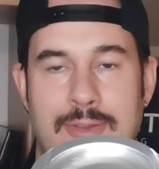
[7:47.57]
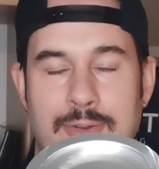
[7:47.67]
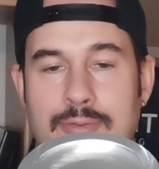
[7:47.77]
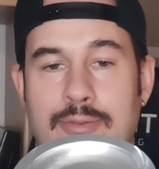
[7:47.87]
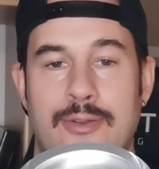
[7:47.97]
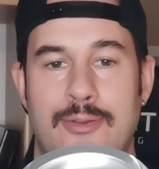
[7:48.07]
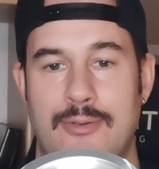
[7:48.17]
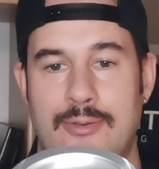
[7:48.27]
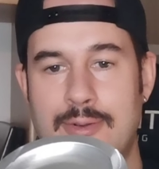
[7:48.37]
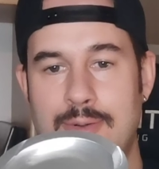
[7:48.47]
to the front
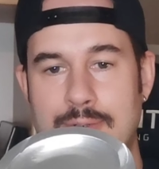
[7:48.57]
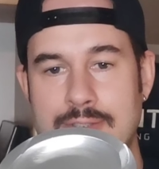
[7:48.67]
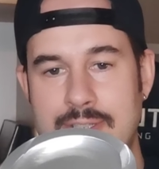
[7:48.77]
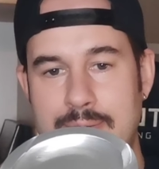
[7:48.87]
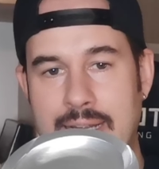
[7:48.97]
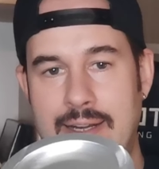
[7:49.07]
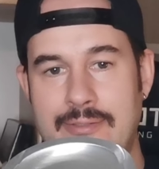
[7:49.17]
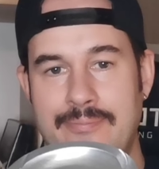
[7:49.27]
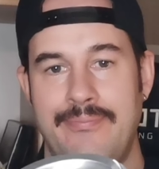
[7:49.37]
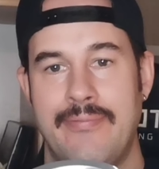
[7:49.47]
or towards the
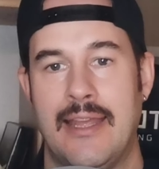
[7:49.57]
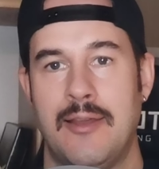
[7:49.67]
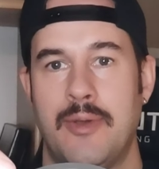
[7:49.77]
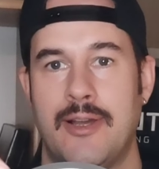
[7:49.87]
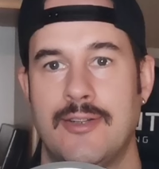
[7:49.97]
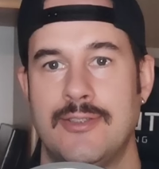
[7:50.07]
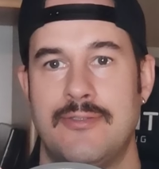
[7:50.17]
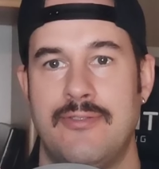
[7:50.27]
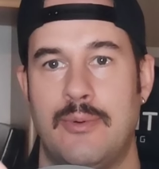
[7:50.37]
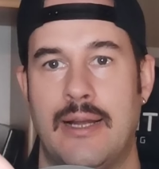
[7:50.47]
rear,
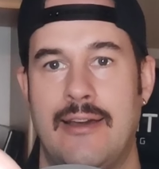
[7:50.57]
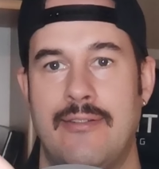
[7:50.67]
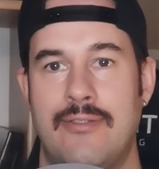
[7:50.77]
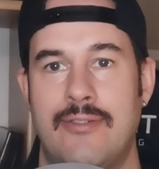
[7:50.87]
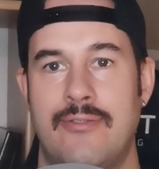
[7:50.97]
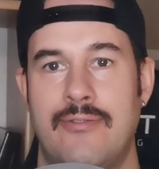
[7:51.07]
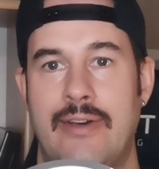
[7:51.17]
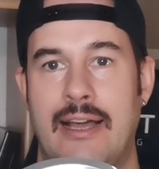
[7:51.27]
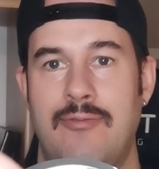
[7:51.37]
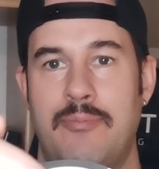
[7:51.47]
because we have
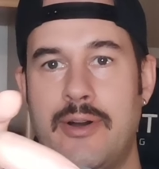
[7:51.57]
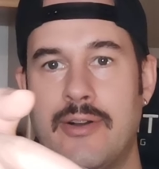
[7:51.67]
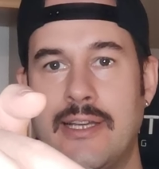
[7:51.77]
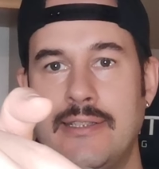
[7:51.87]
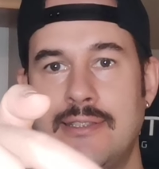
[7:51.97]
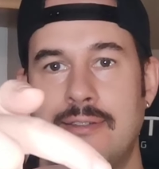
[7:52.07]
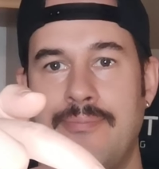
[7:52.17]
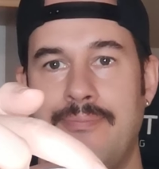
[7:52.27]
valve pockets,